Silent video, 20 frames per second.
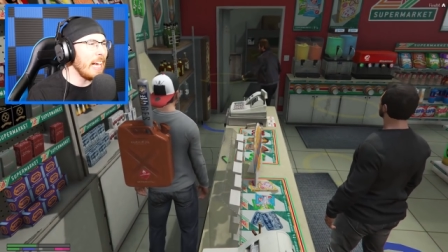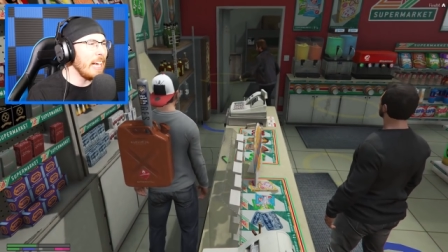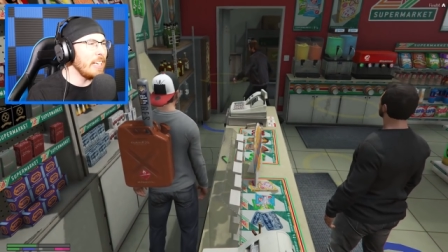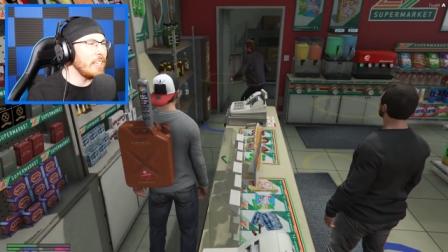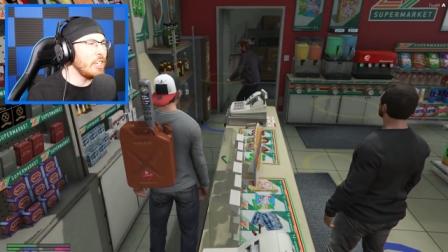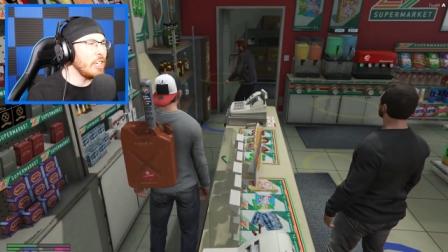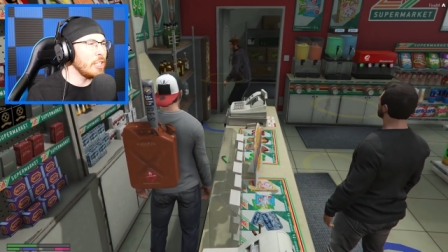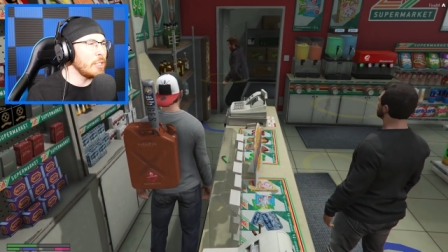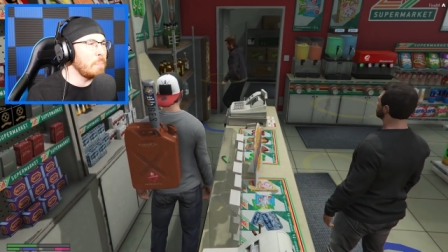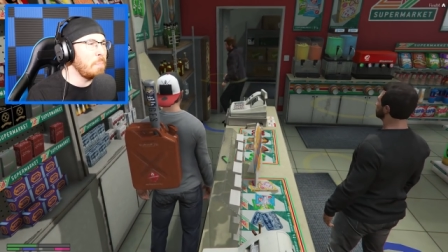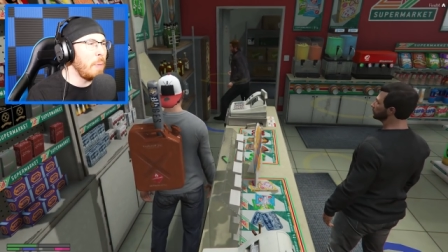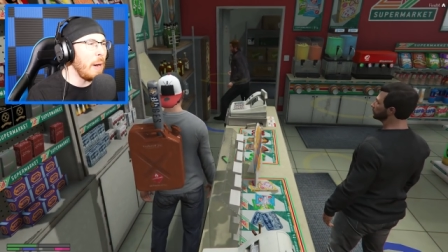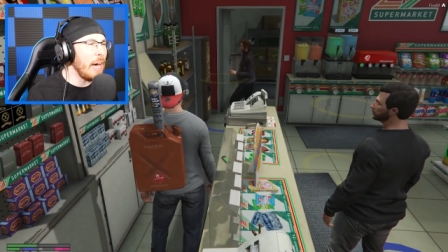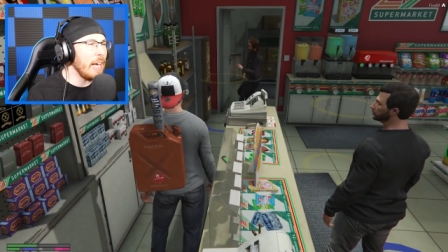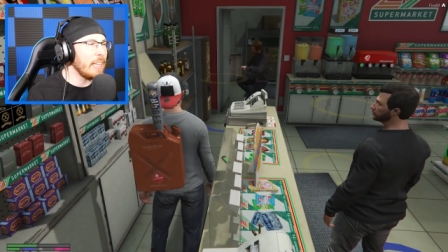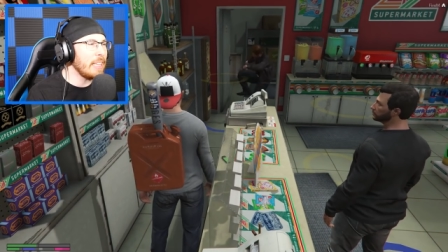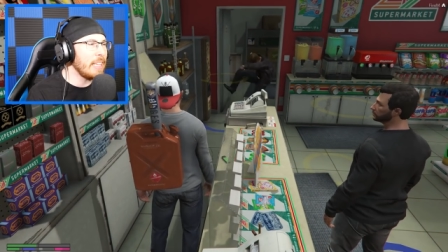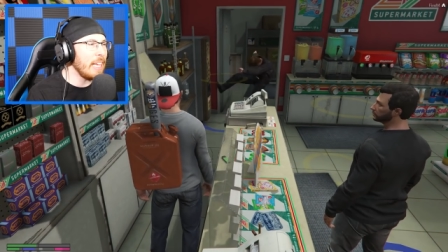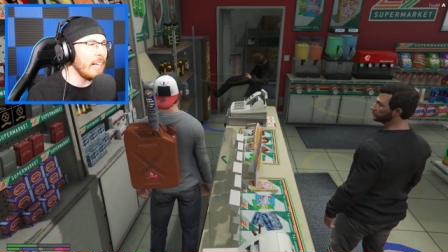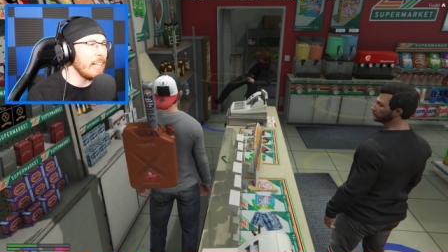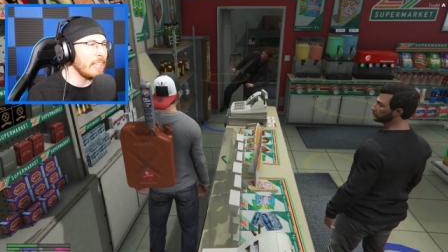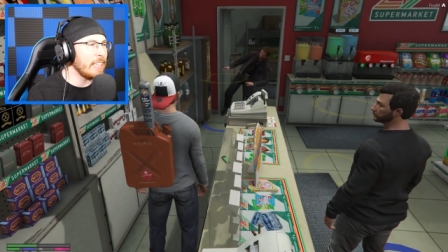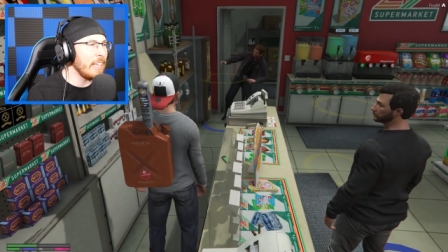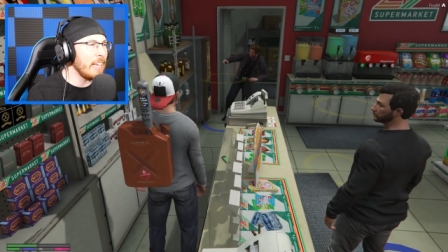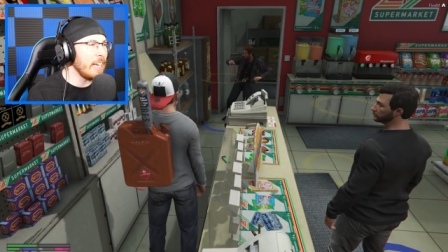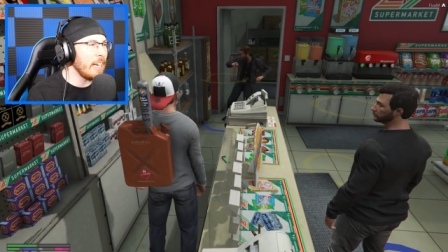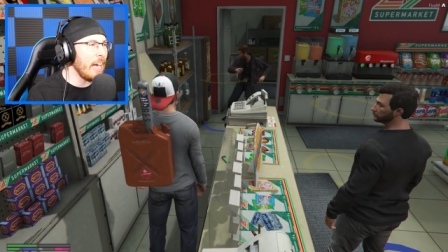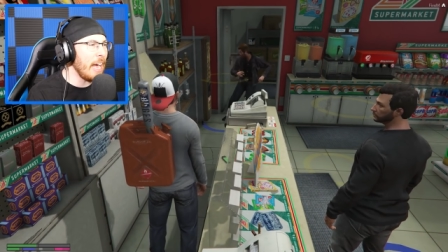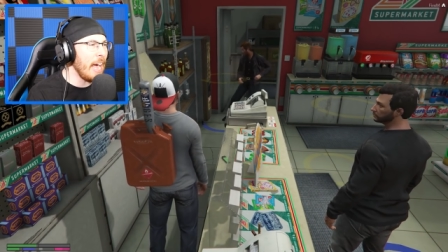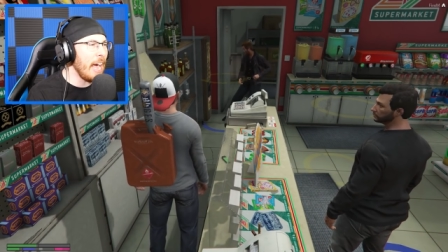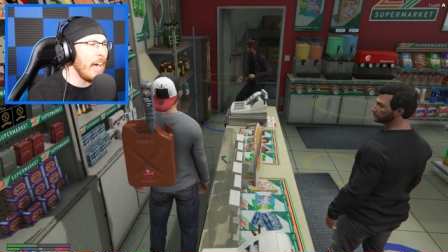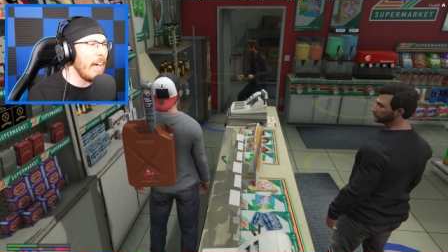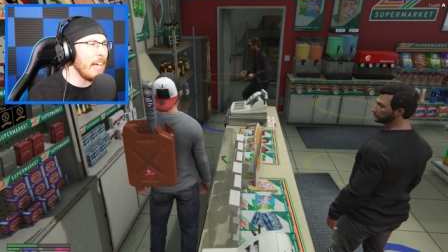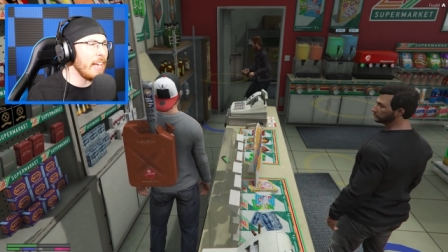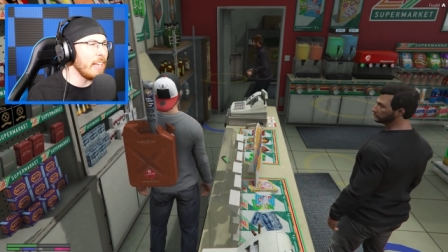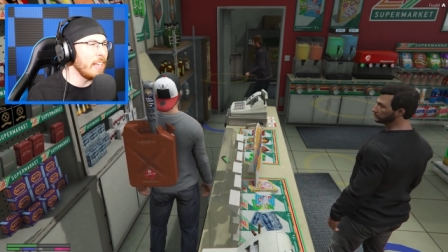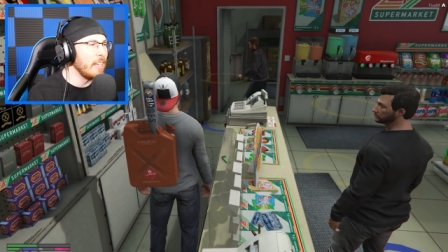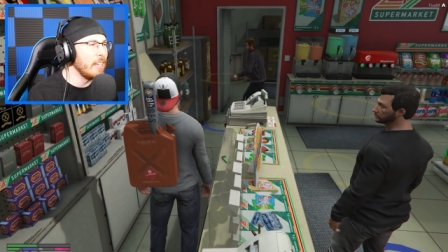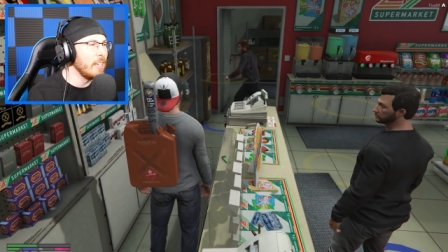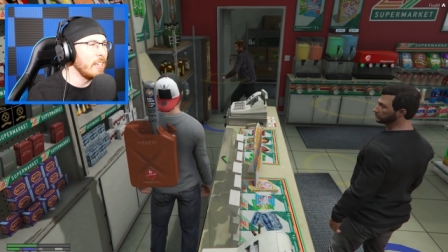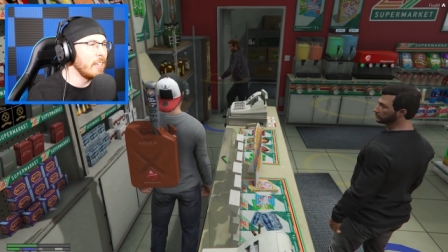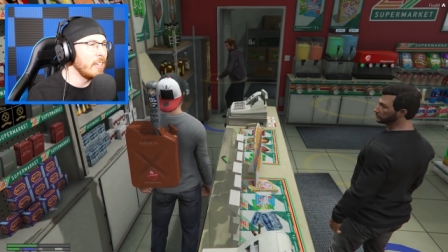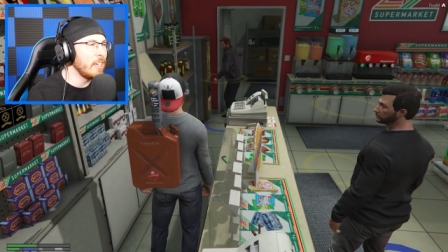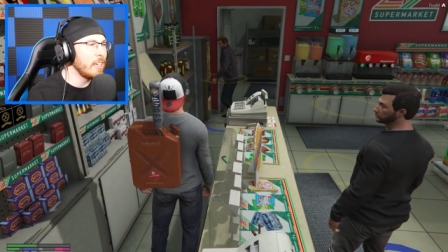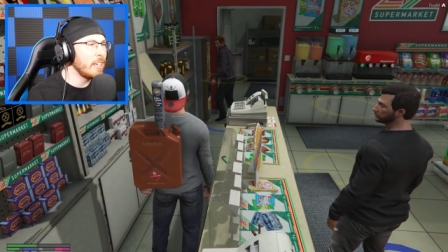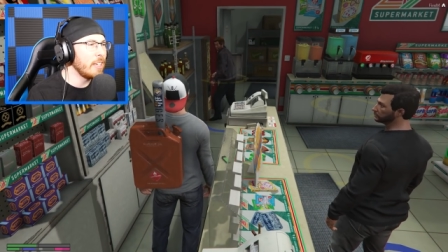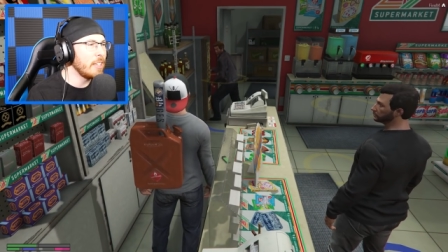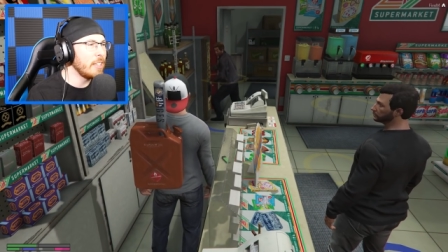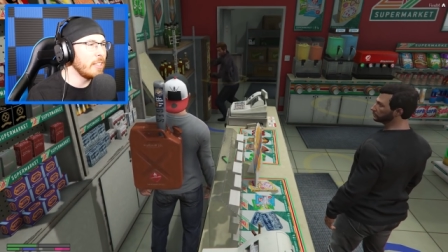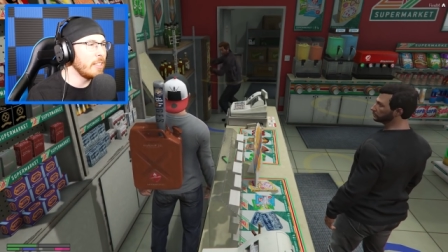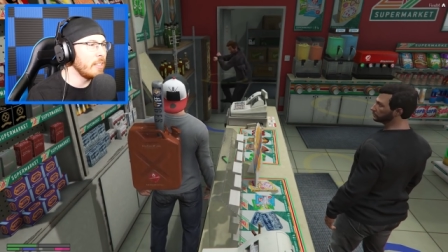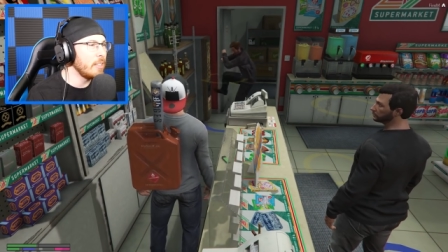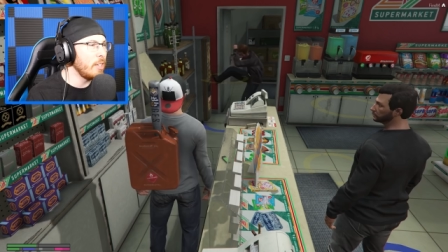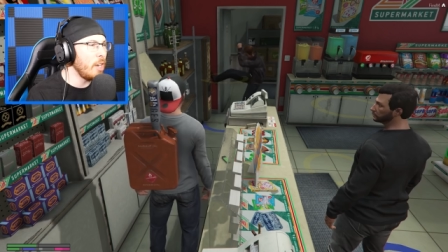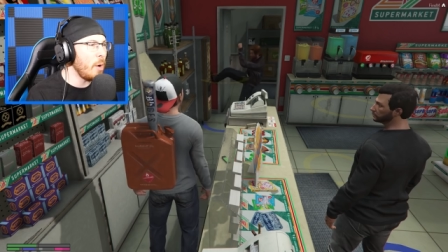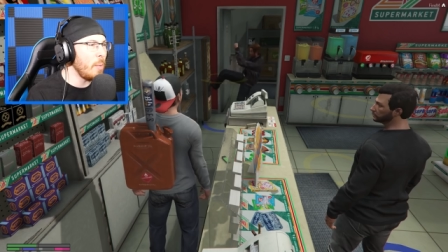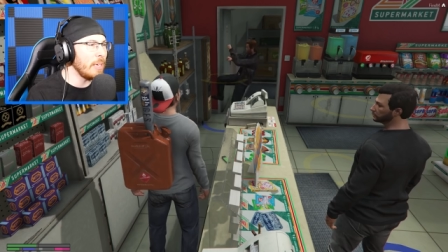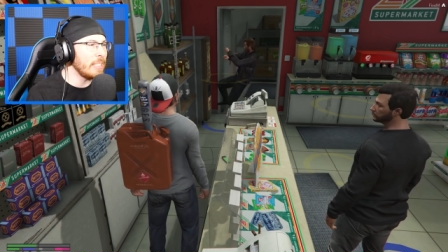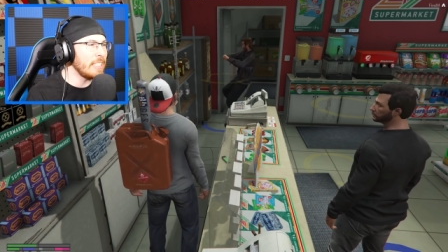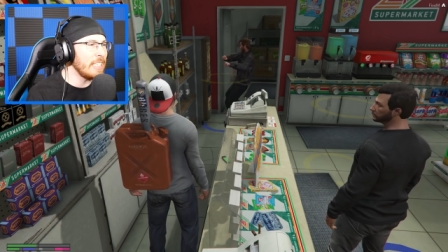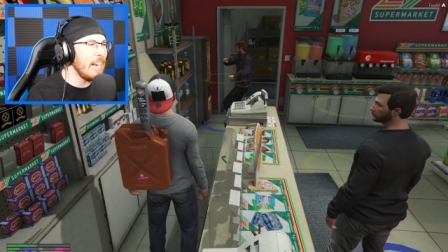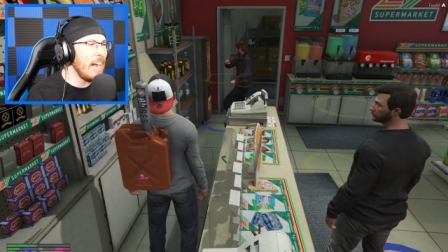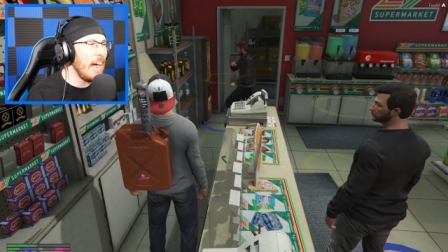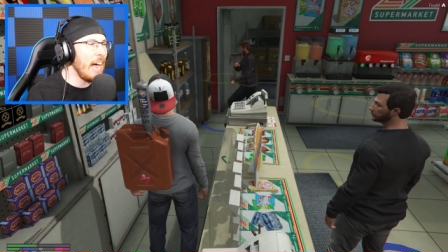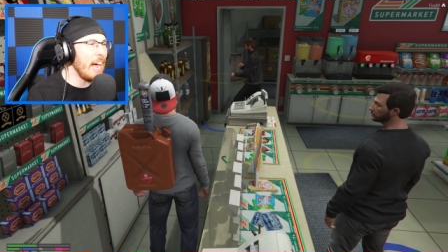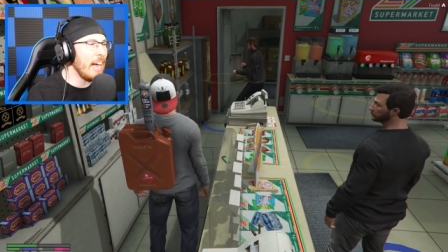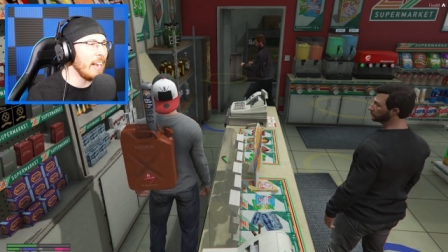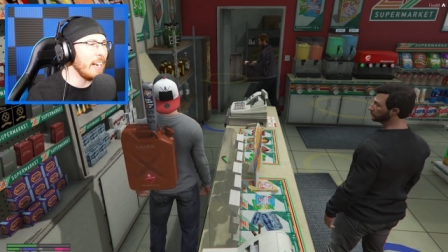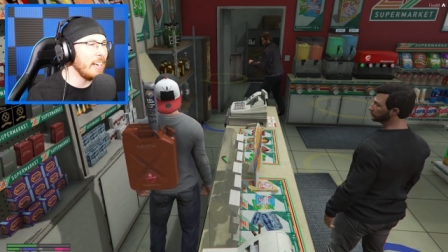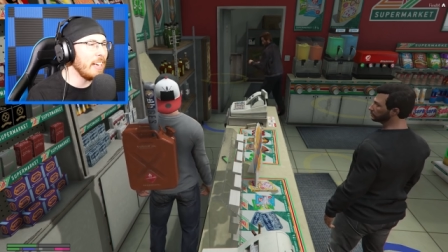I just bought that thing. Hey! broken. No, it's not.